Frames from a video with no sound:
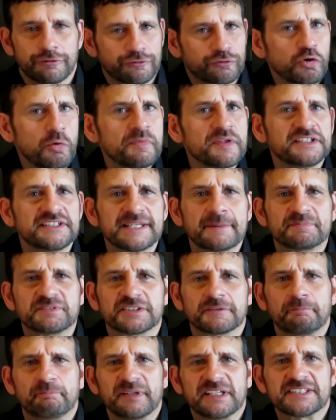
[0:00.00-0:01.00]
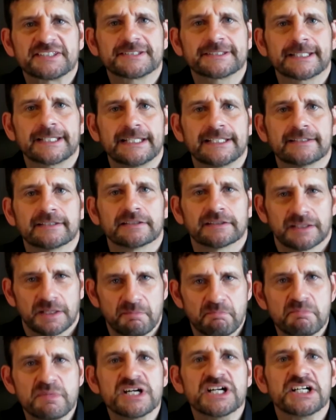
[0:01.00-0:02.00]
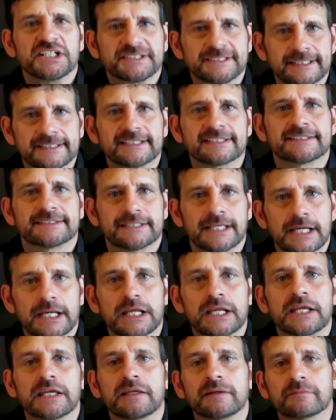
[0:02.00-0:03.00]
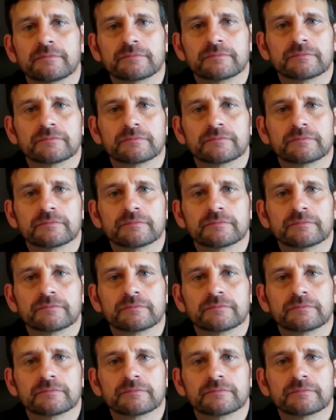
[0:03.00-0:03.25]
from the depths of Beale Street emerged a distillery